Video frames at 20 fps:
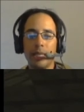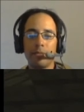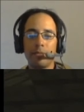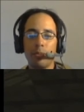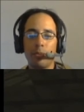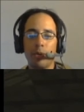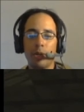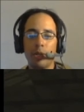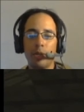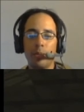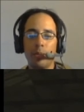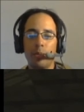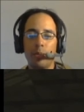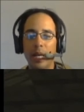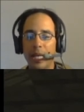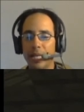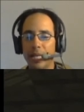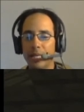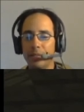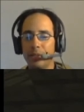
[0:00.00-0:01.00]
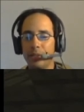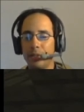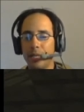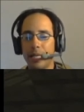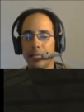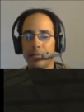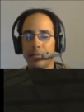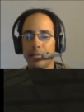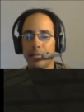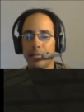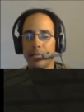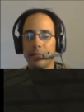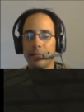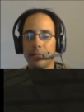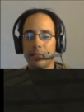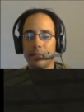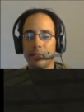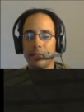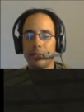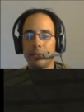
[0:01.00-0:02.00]
I think if you want it red, you can add
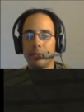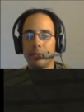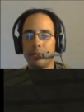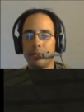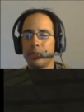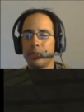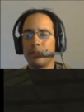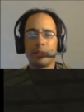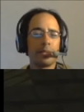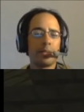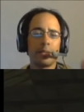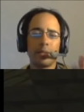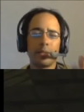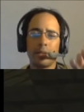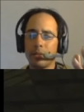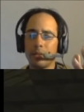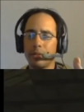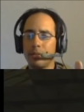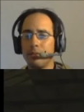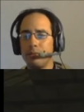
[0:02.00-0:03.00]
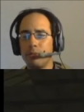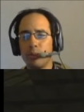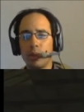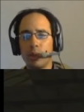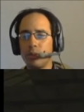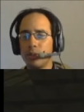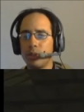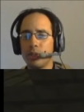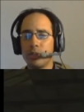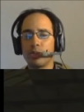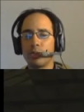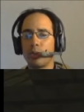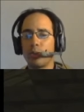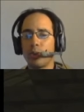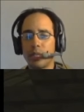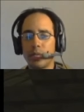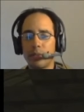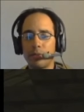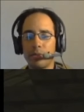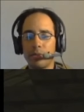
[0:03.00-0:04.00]
like, uh, was it uh, roses
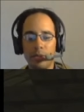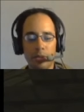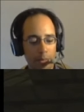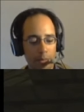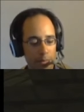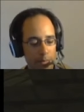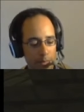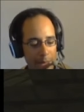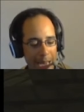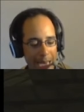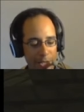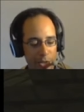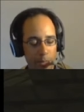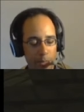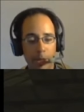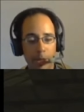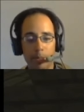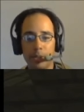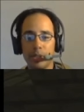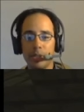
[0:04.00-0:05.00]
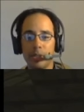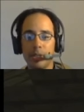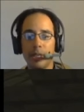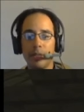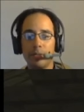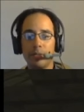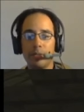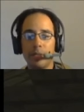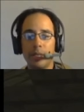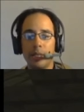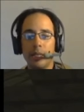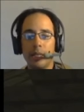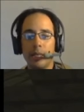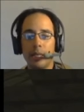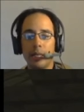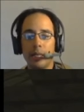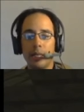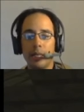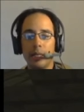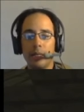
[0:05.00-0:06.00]
or whatever? You mash them up and stuff.
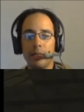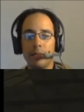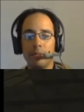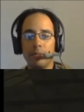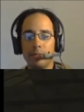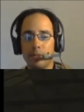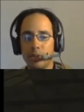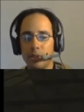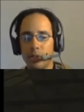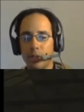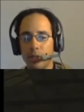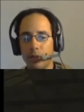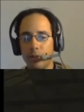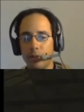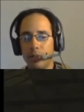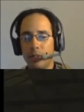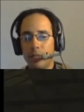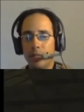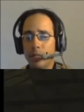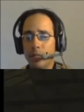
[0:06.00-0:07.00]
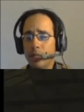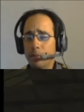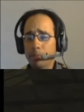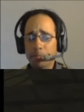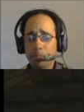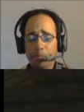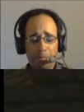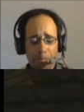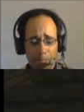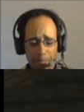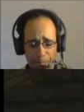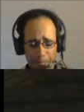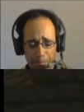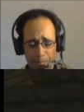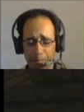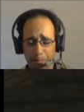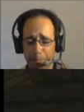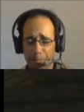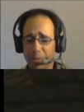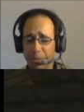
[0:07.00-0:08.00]
Uh, so
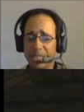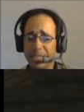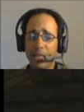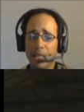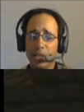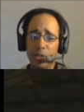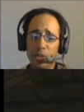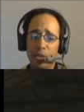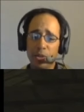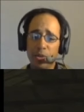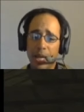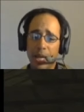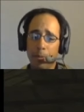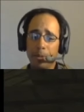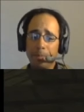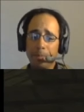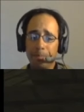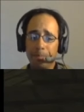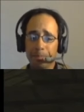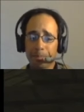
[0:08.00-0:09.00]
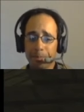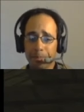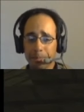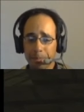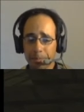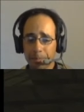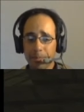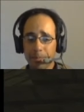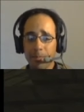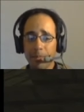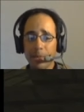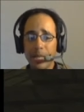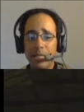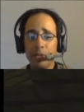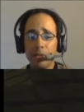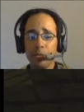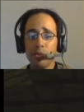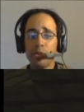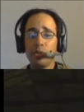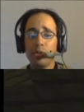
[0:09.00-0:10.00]
that's how you do that one.
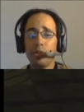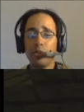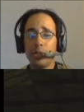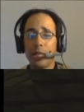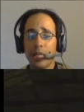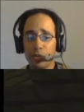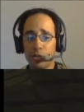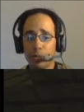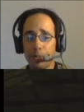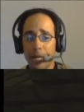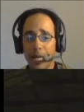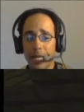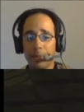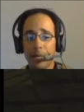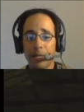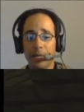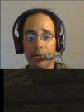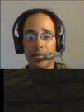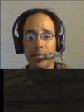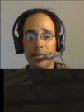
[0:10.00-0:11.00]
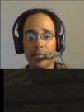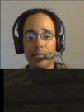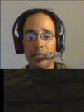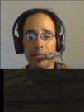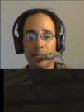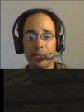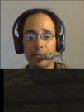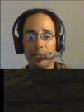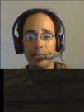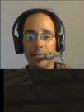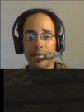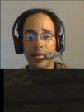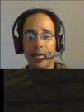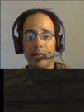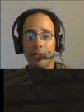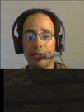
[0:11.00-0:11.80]
And if you do, you'll get your backpack right here.